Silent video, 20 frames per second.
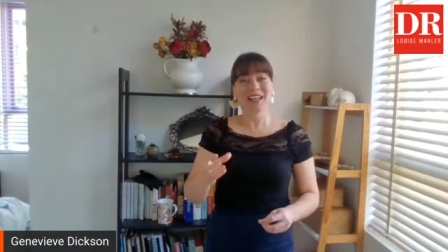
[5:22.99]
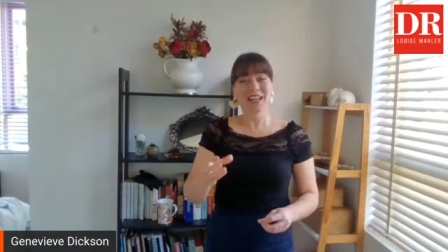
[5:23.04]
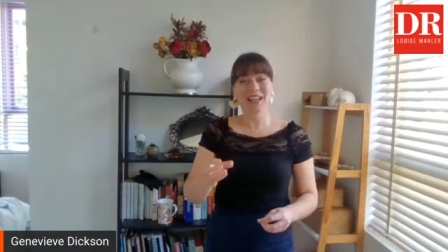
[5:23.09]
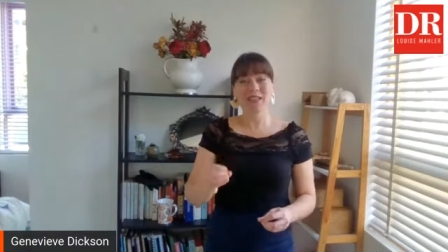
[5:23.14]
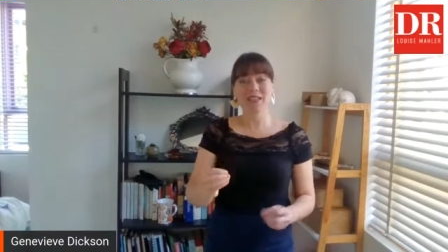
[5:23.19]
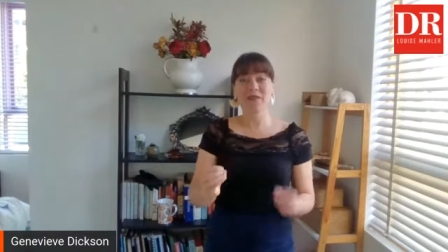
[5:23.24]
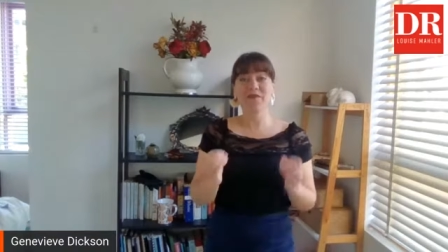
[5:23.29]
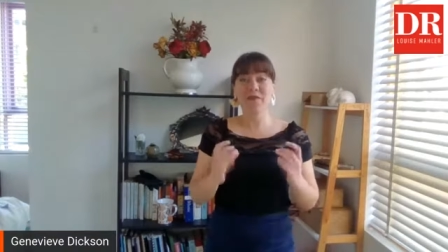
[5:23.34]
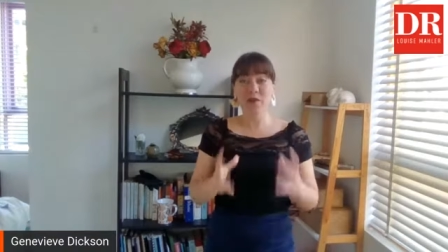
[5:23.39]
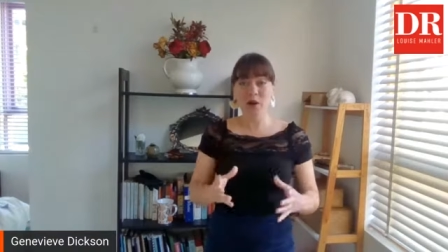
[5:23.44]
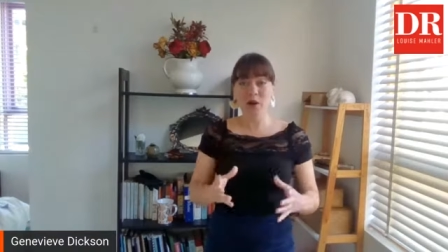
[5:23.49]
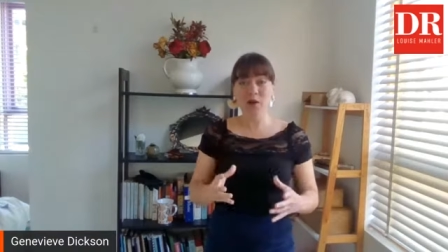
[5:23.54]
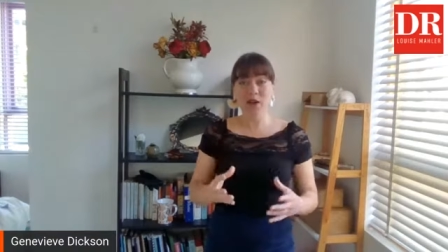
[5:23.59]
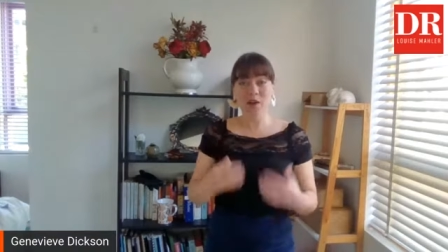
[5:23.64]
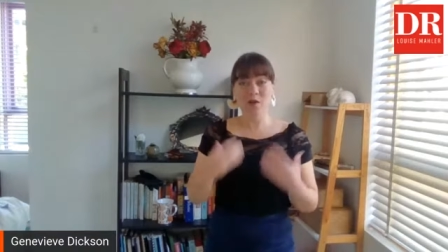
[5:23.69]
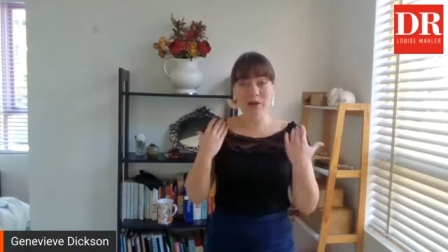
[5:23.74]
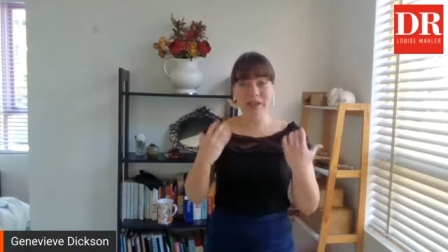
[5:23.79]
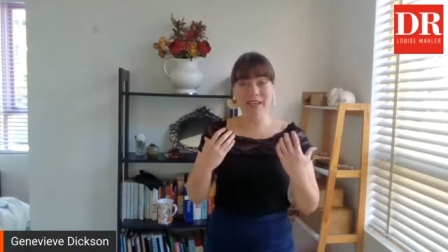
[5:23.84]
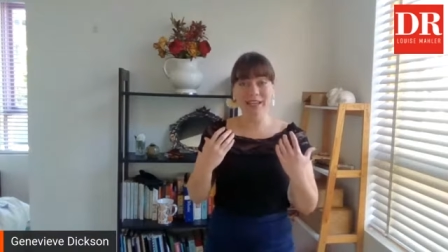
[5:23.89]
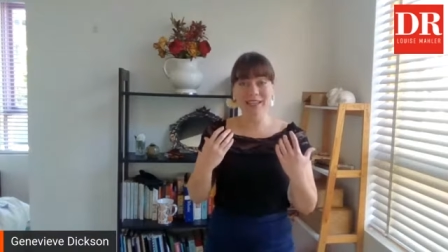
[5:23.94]
it's a very
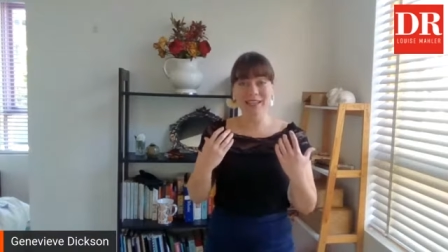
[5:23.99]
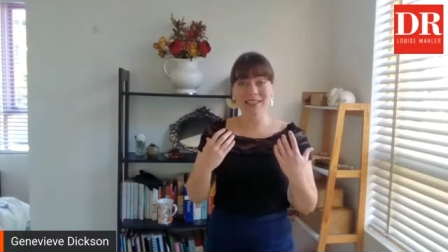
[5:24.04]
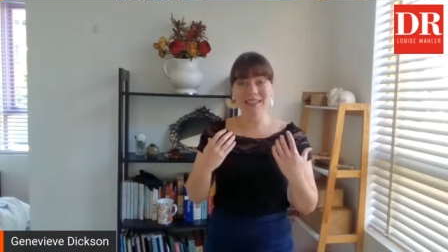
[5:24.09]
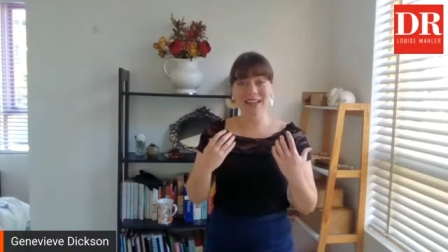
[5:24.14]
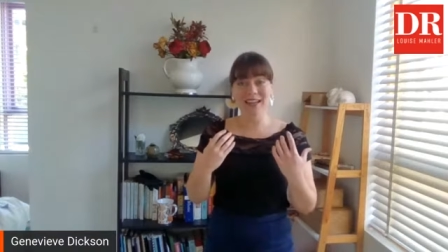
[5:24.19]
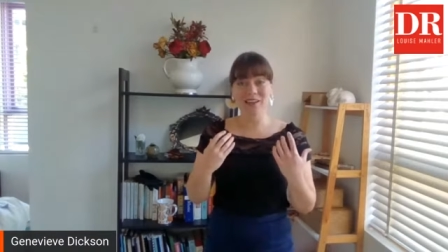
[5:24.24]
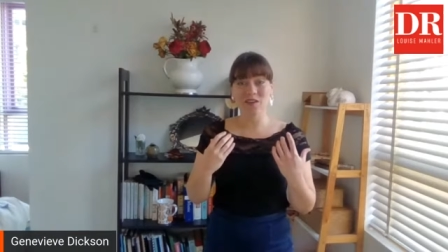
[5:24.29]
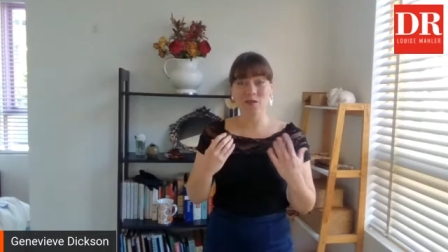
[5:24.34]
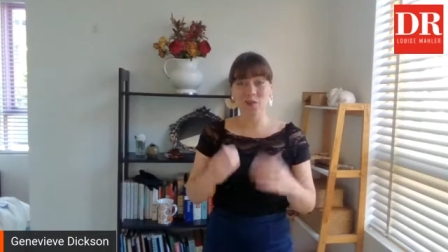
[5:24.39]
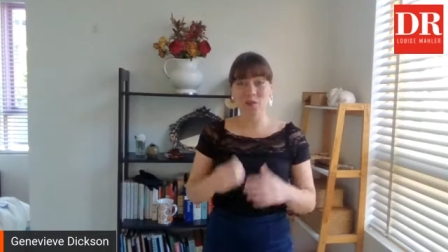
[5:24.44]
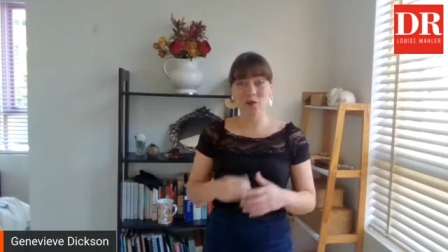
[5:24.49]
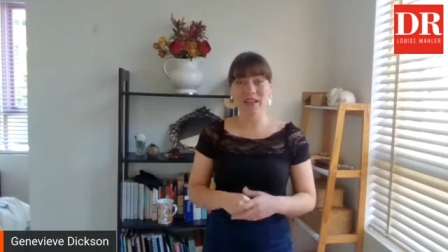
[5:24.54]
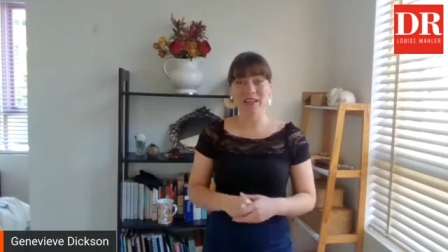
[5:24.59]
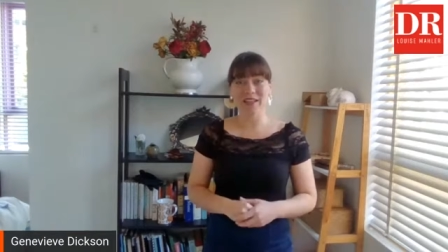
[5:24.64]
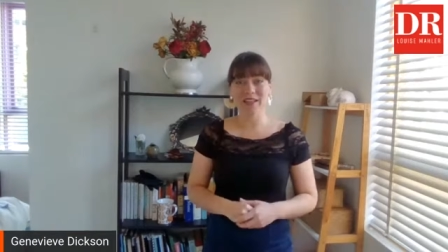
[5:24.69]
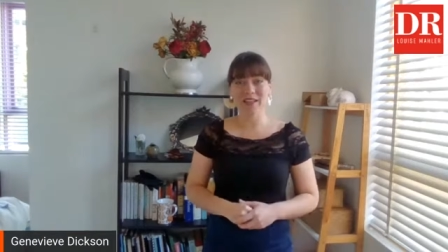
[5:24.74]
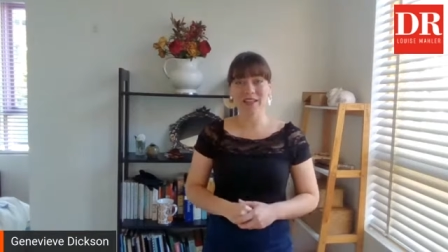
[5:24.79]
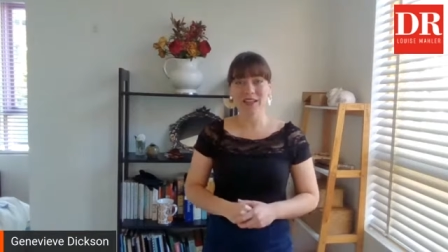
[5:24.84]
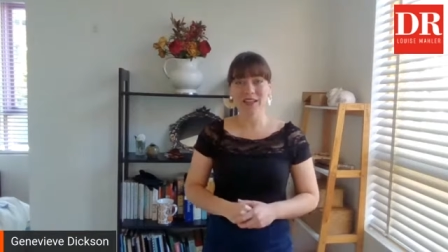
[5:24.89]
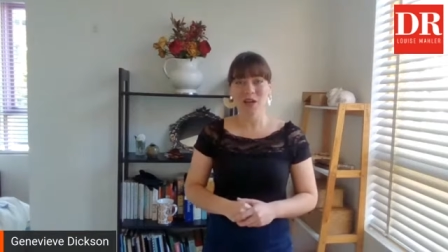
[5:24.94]
quick intake of
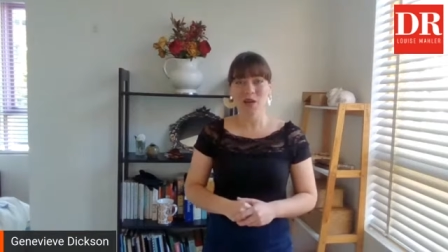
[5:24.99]
breath.